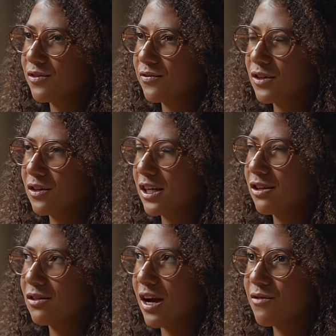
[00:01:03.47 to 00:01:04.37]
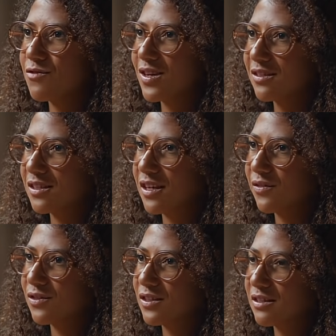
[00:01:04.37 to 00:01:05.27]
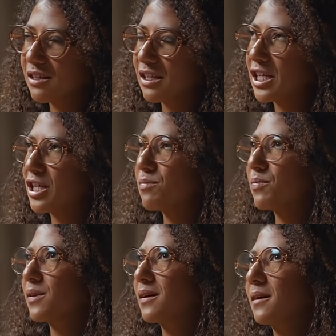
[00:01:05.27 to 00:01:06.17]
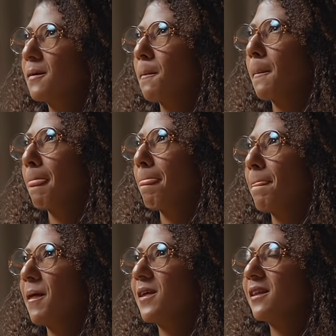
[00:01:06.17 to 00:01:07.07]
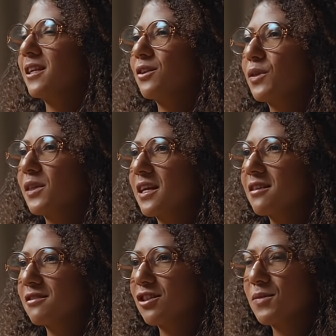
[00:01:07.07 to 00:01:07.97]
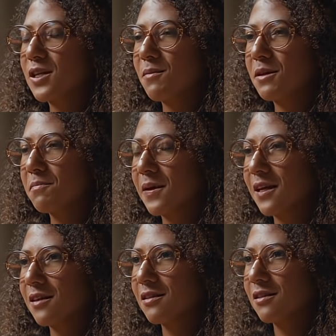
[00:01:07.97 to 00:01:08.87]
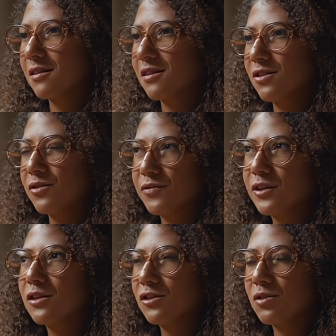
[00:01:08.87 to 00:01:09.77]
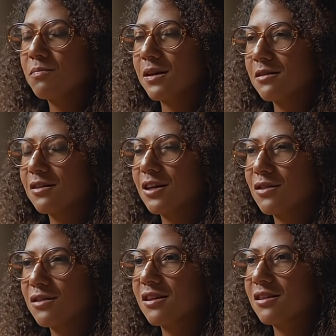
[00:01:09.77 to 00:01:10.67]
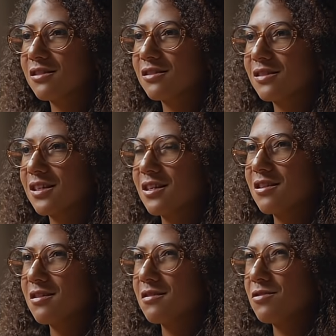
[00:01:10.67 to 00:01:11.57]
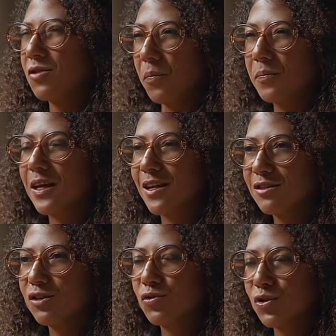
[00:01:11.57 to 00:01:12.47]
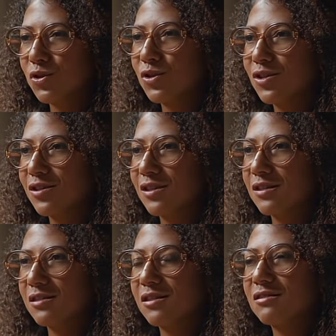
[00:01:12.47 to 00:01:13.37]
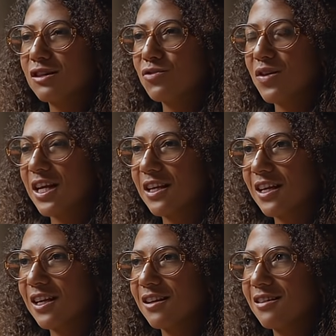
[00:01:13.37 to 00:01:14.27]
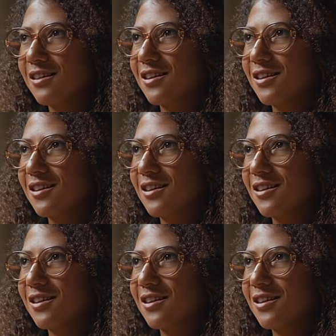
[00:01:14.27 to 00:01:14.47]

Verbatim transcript: You feel like you haven't rested after a sleep. And then little things start becoming big. You feel your mental health starts not being so good. It starts degrading.